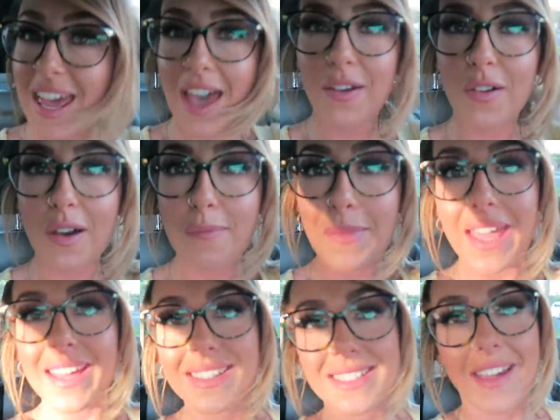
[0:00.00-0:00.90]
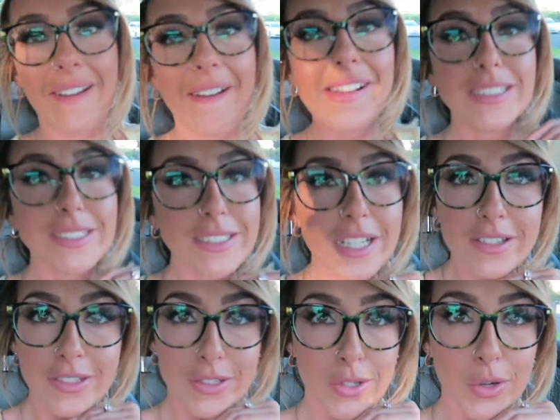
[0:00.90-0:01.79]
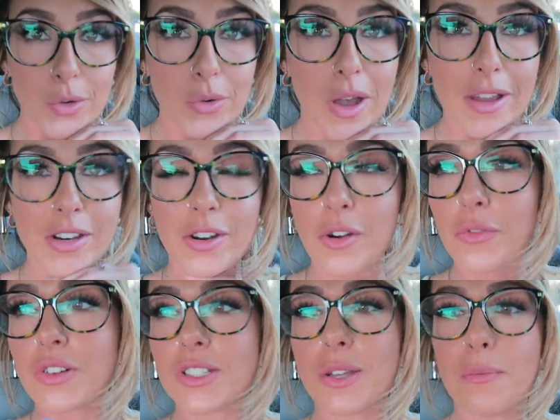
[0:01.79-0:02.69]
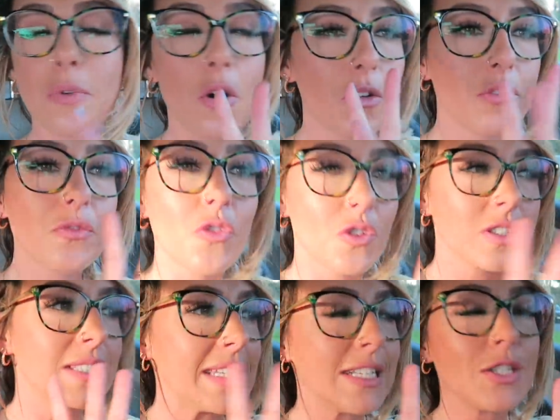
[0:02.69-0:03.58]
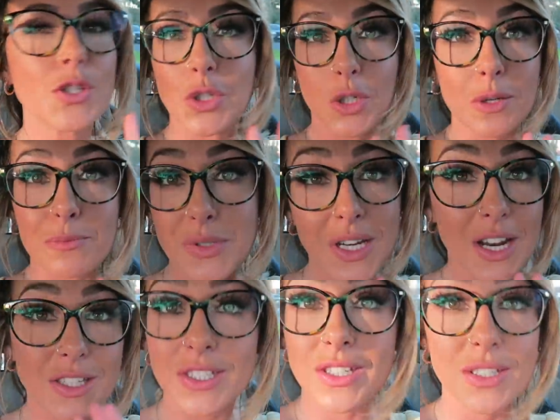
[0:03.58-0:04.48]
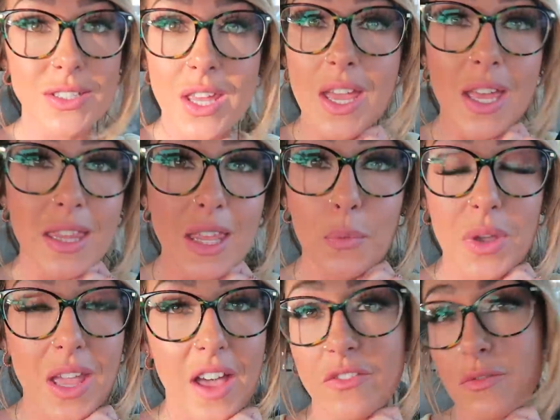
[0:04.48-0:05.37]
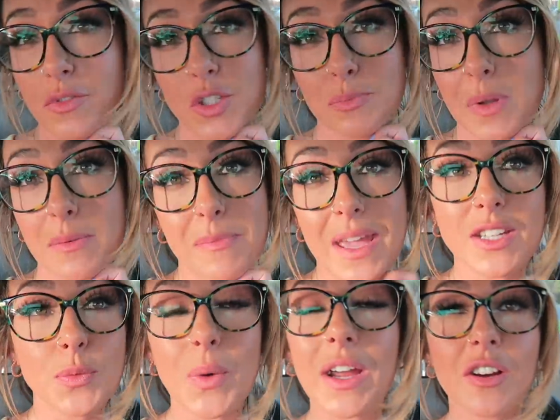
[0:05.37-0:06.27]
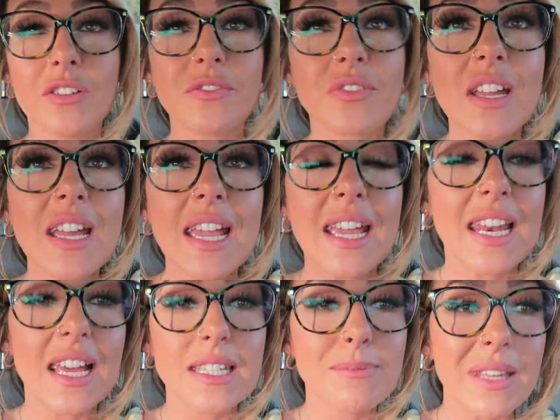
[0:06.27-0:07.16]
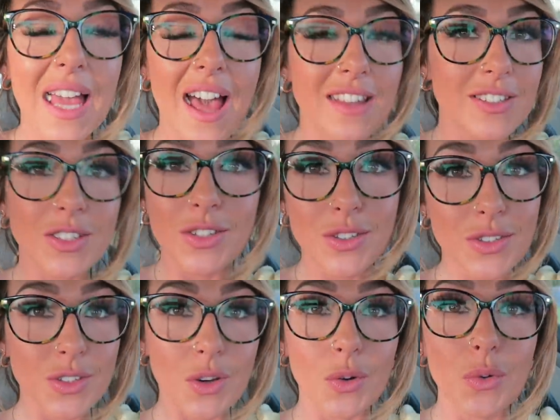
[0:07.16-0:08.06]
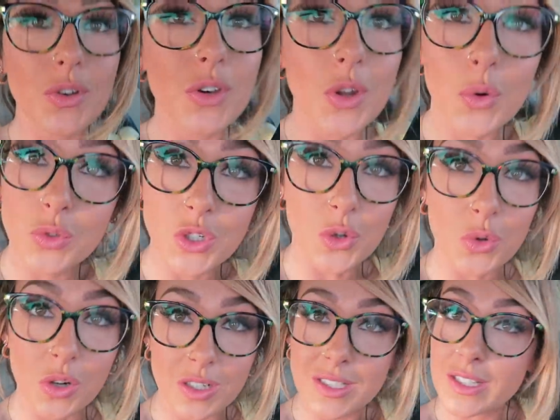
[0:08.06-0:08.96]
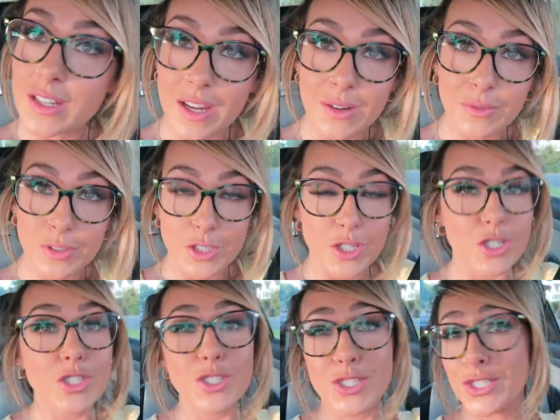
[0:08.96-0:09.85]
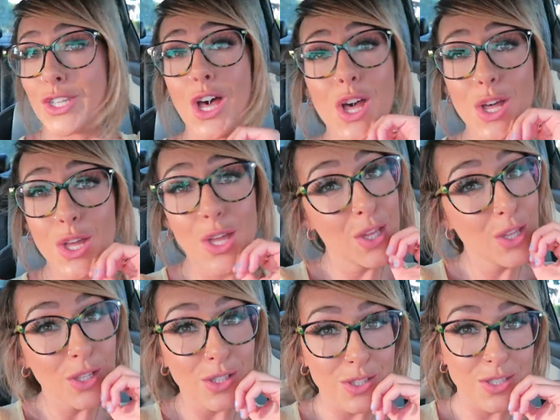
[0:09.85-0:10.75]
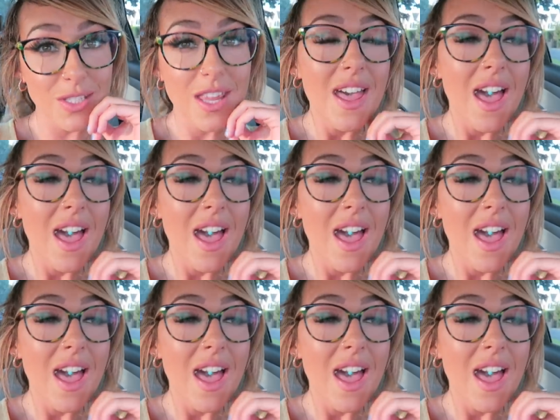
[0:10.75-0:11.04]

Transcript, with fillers: How amazing. So I don't know, for some unforeseen circumstances that we haven't been made aware of, it has been cancelled. So no Joker tonight, which sucks.